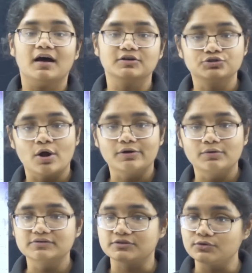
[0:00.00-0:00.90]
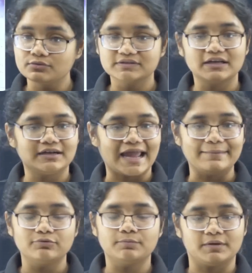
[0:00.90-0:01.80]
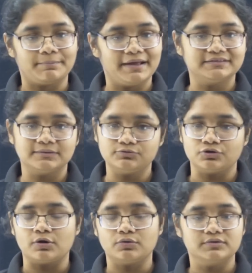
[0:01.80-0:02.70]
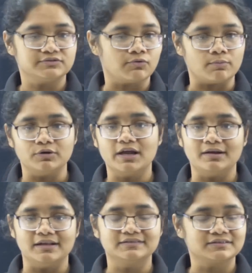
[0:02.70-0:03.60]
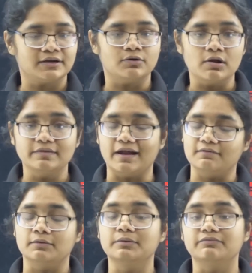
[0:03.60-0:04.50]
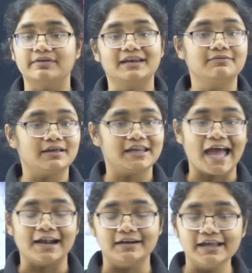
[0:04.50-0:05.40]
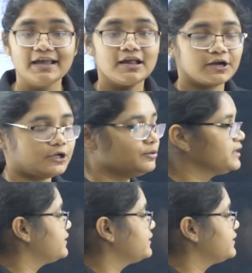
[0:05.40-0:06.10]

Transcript: short notes, use the time to prepare some short notes, formula, list and all. That will be very, very handy during